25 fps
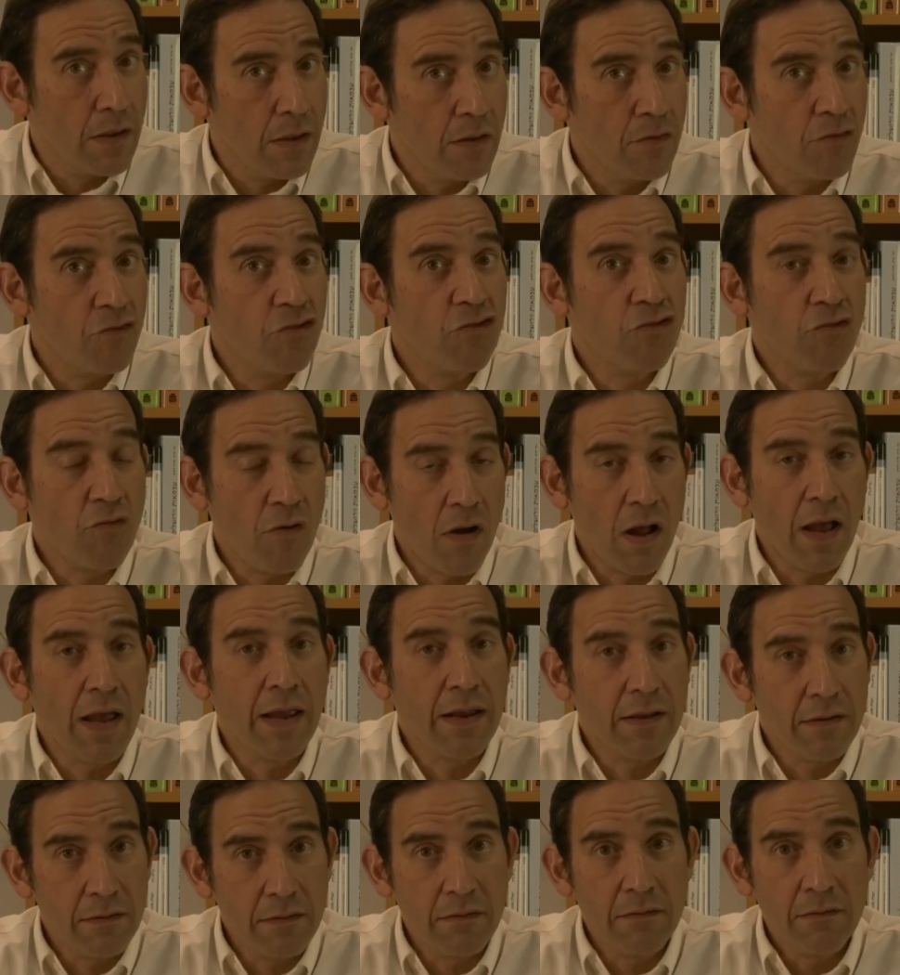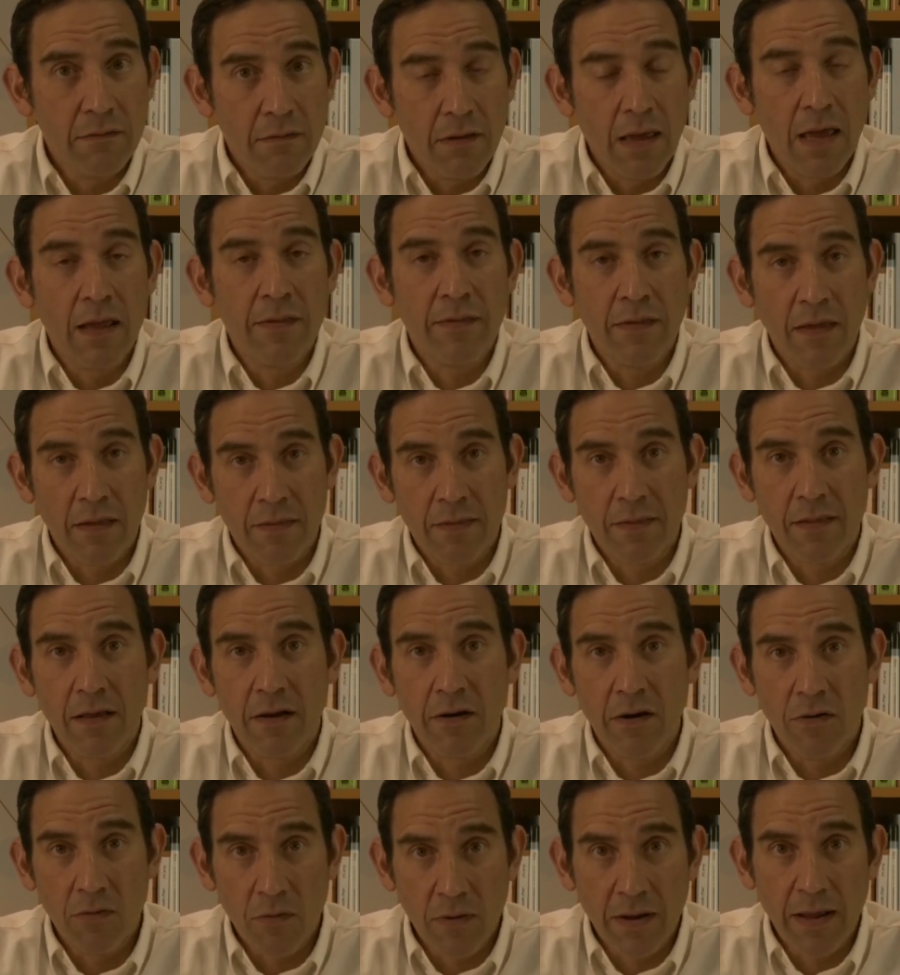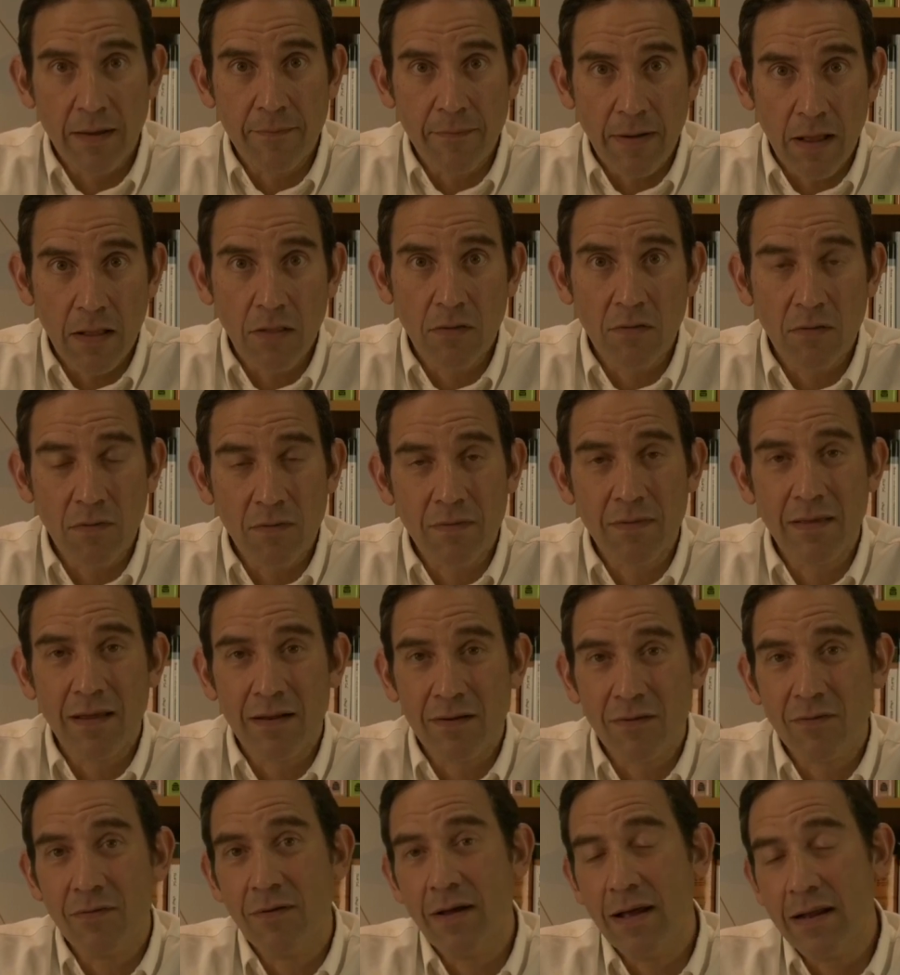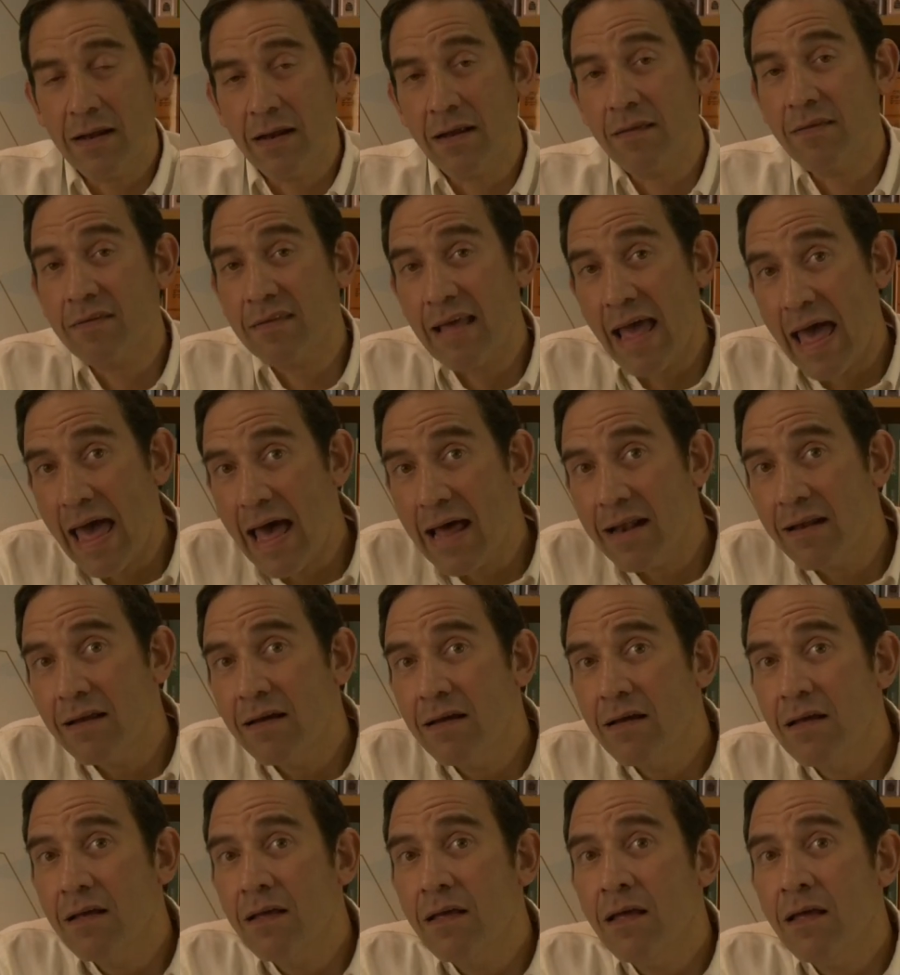enshrined in the Aseret Rugei Malchus and created a sad